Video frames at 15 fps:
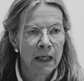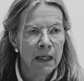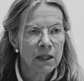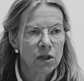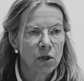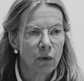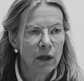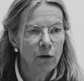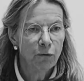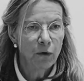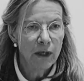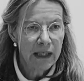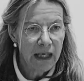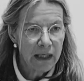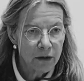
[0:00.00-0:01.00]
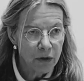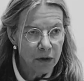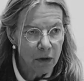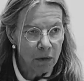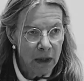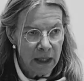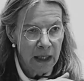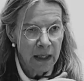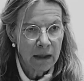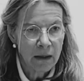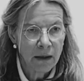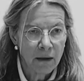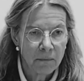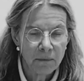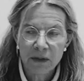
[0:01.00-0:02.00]
So if we can, you know,
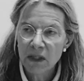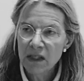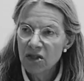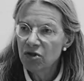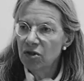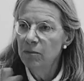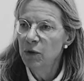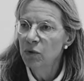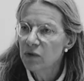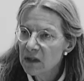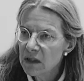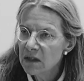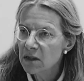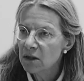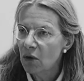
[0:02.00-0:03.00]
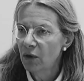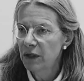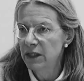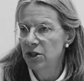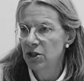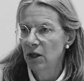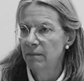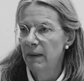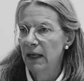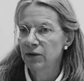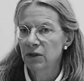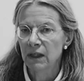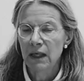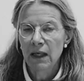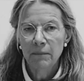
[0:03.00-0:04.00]
and distribute this knowledge
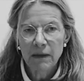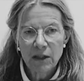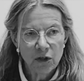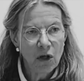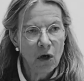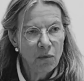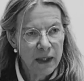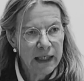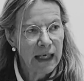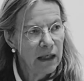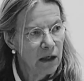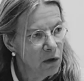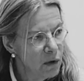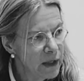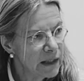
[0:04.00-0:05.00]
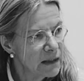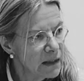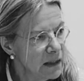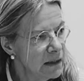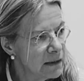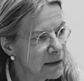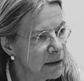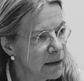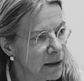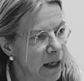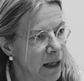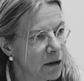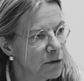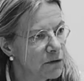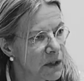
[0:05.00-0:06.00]
about, but, you know, we can look at these
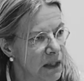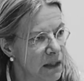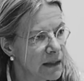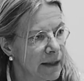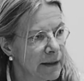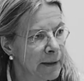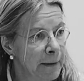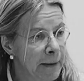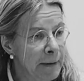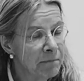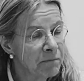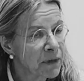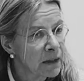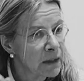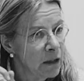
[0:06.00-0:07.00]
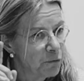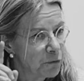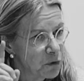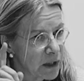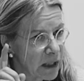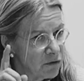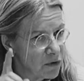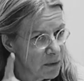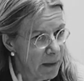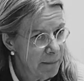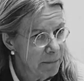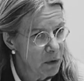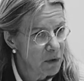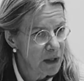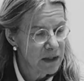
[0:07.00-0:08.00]
kind of things, and if you can
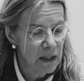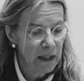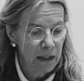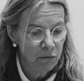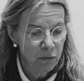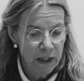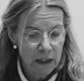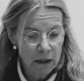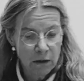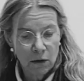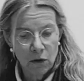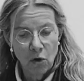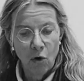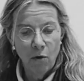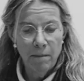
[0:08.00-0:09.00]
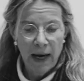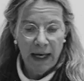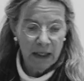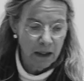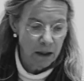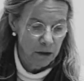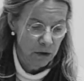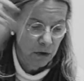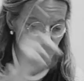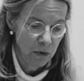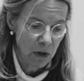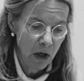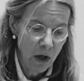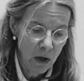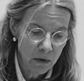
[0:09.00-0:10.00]
remember, once again, we go back to
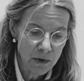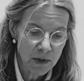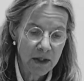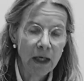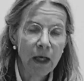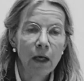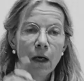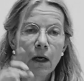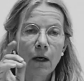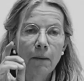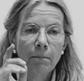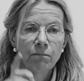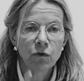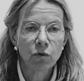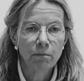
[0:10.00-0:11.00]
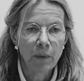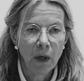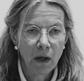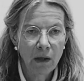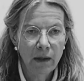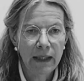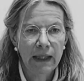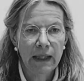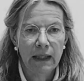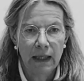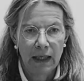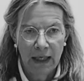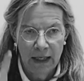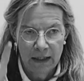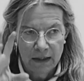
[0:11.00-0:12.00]
close to Berlin
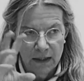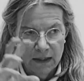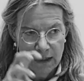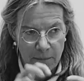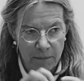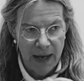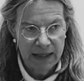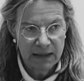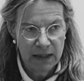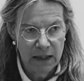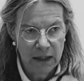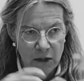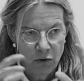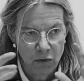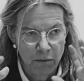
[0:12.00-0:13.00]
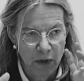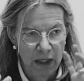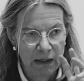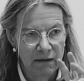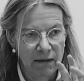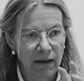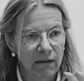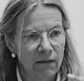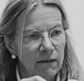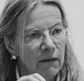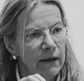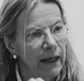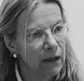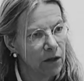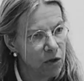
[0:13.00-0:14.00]
and this capacity to bring things
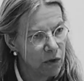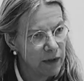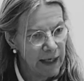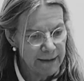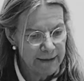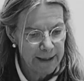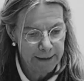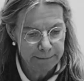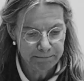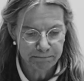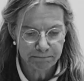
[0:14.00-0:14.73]
again together.